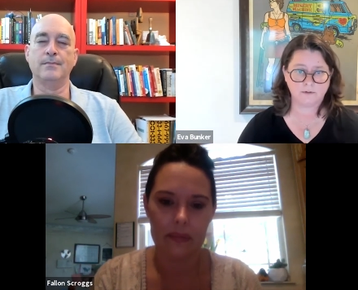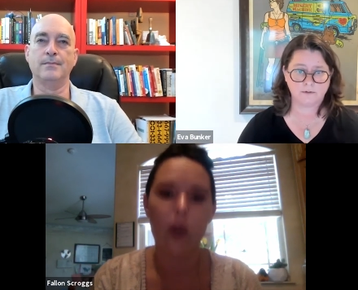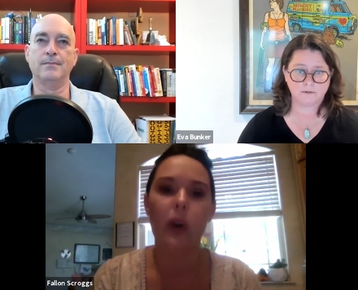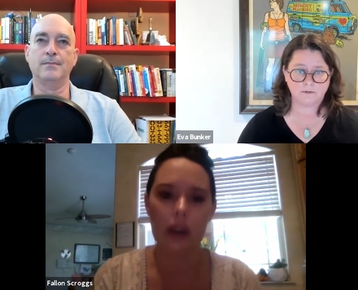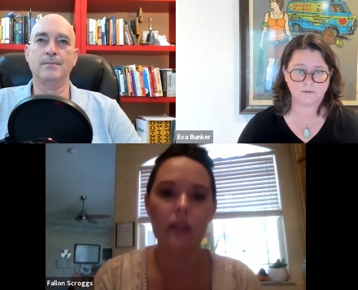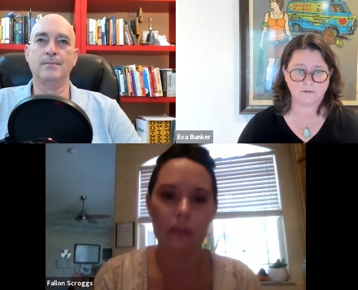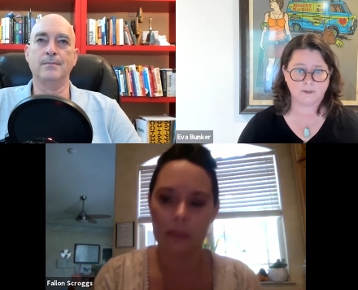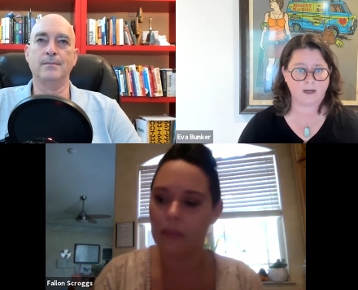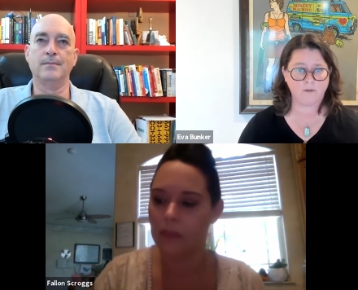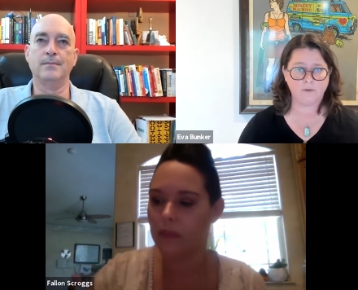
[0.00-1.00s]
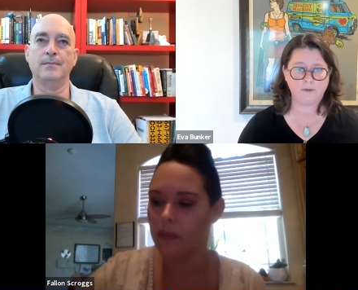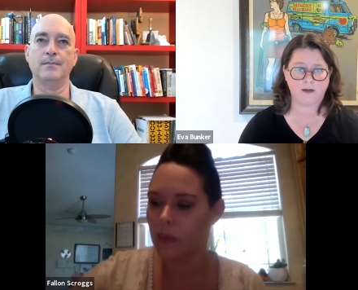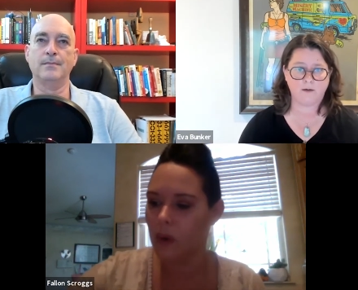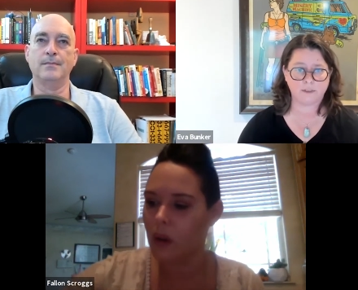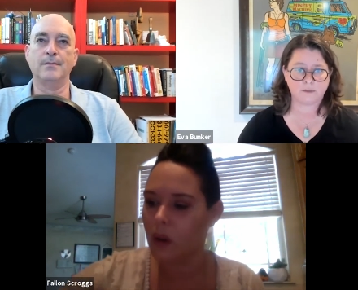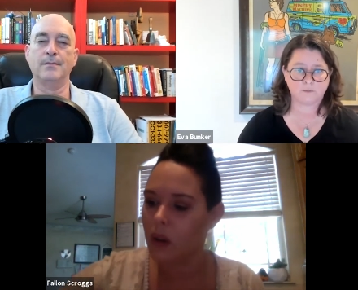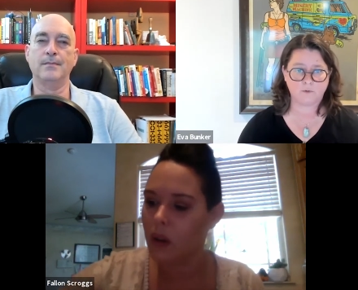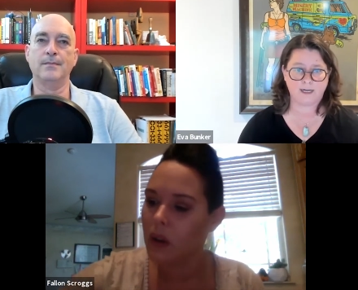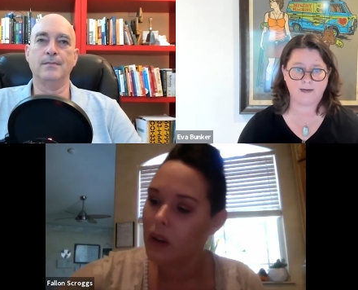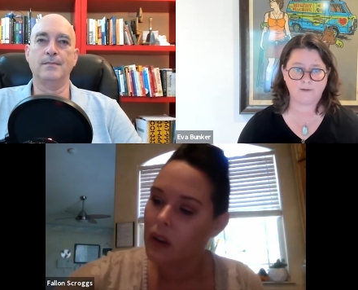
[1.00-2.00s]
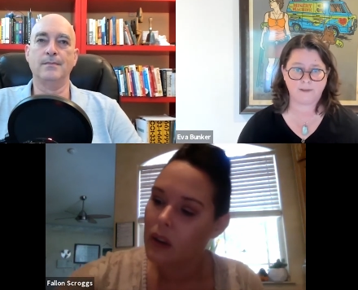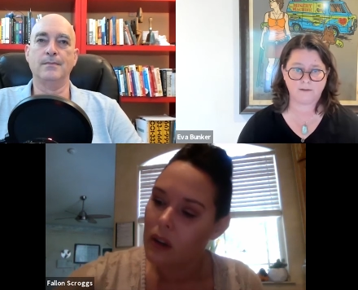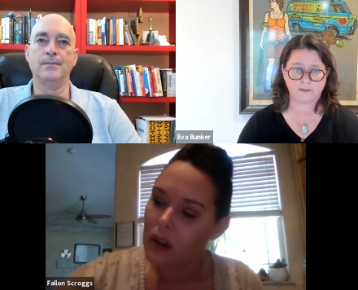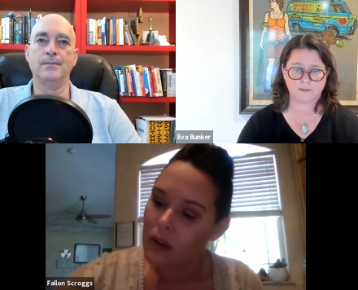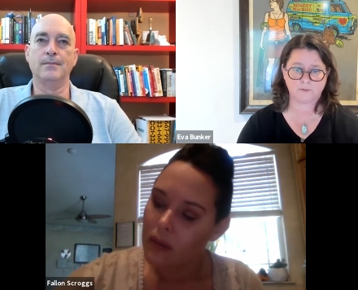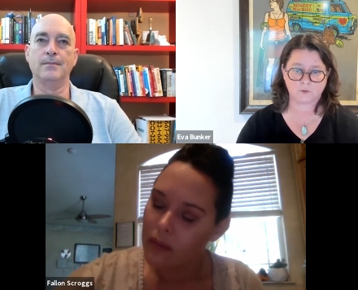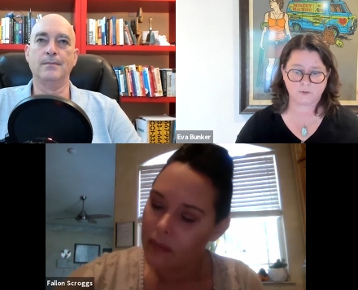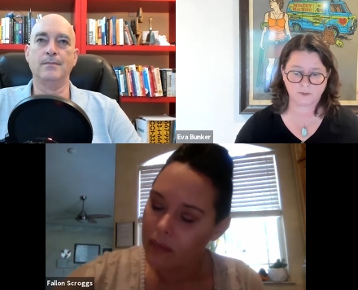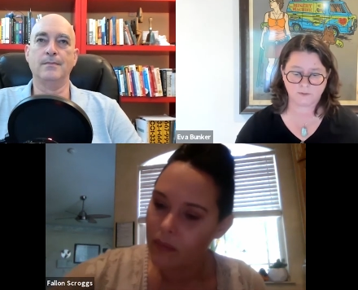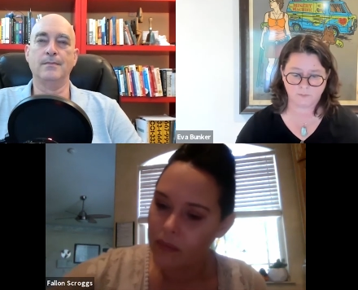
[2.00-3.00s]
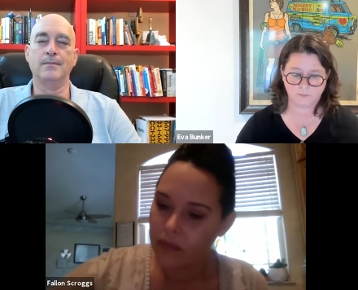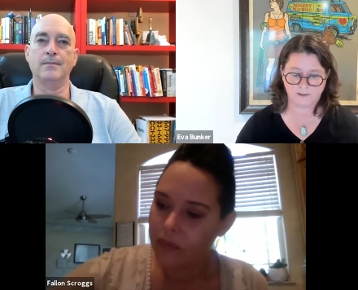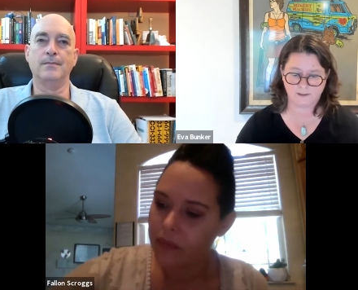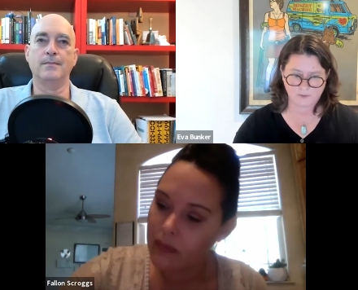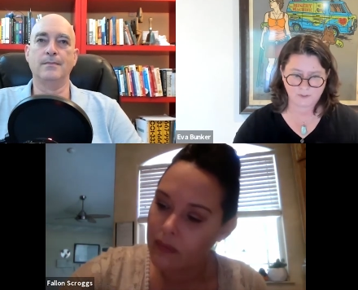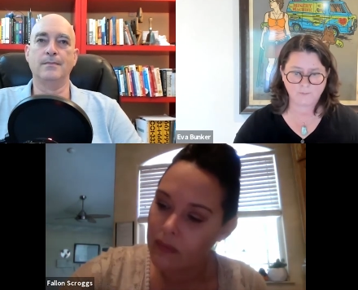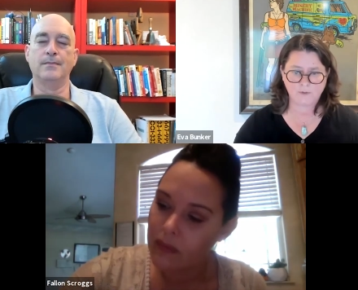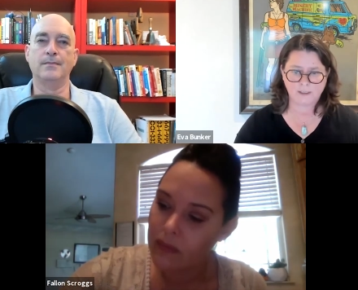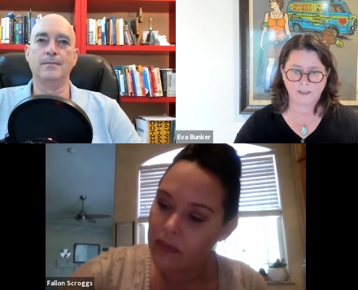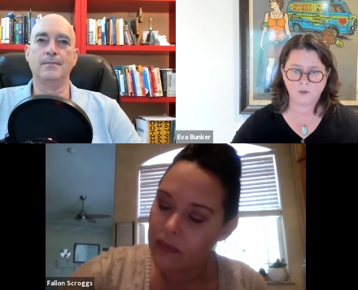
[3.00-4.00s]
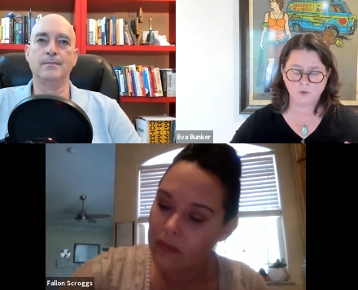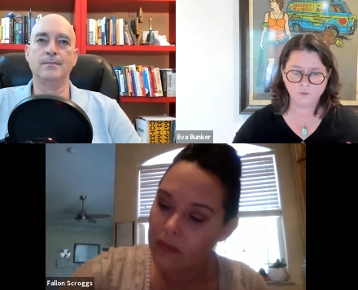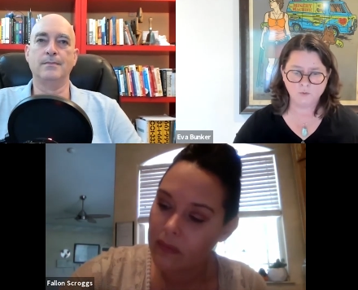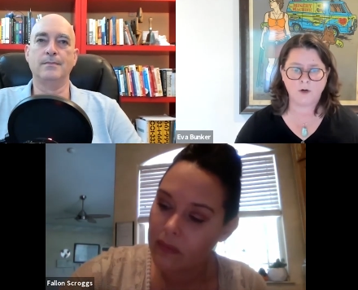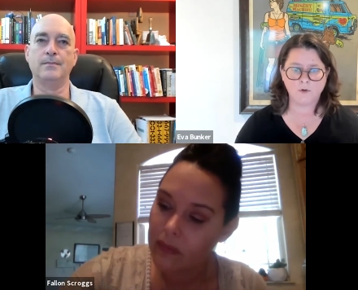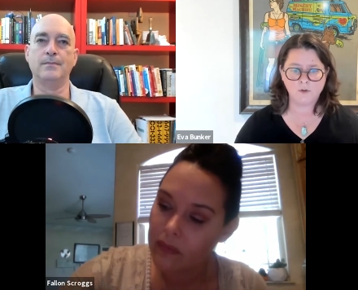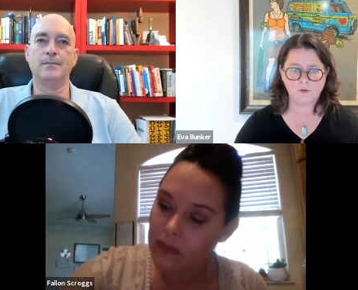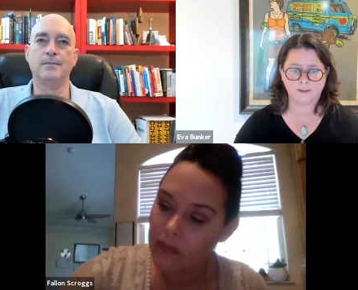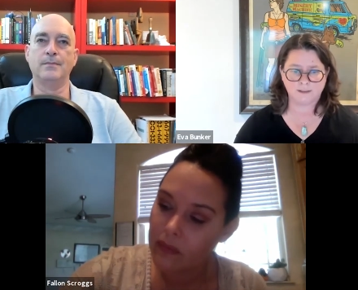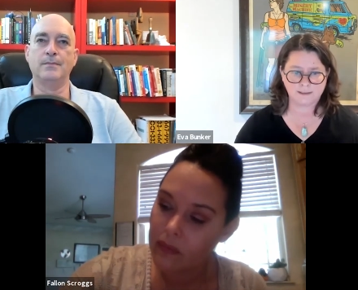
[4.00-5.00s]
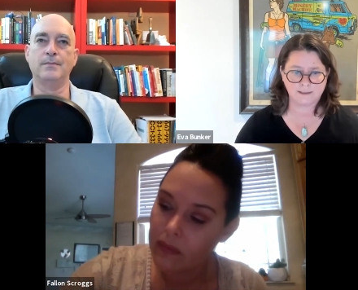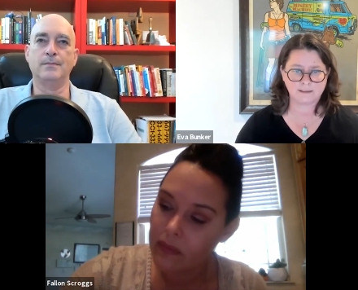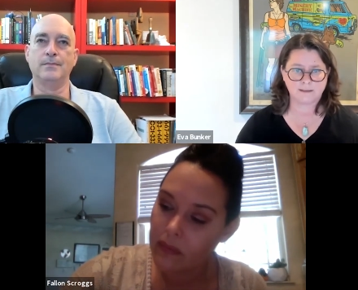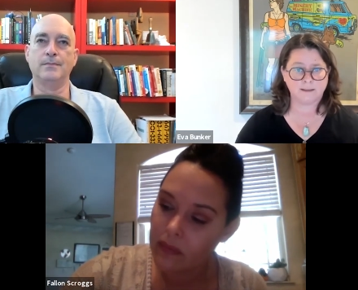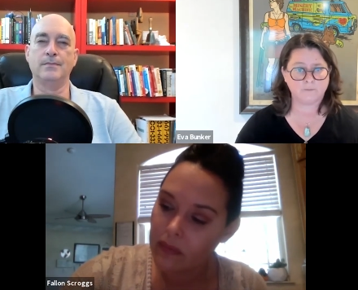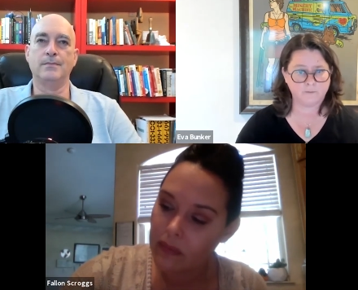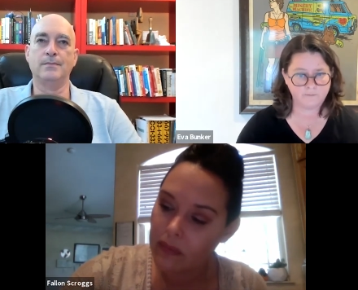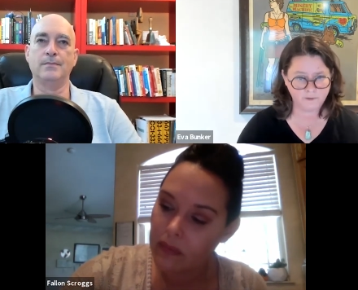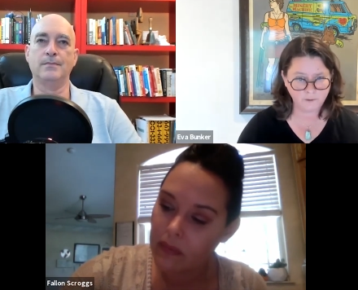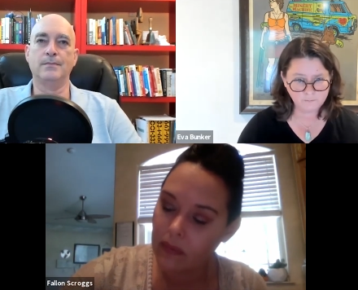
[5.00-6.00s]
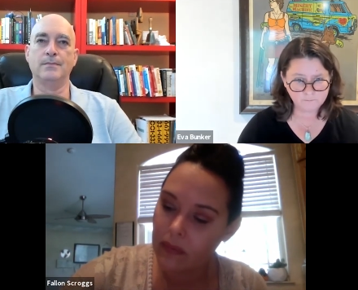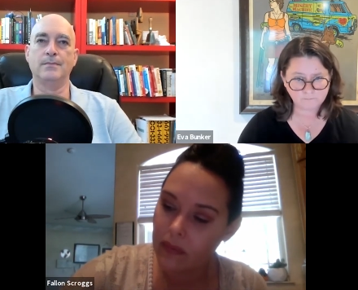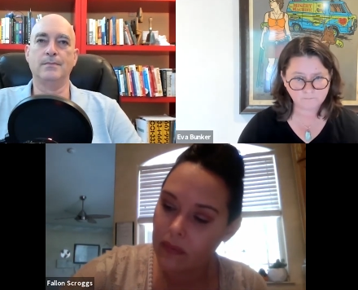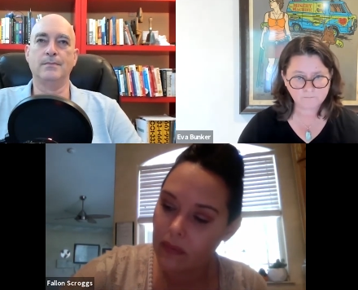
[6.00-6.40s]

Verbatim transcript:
Speaker 1: Okay. Like, I would, I would explore having the subscription be something that, you know, you can consistently fulfill.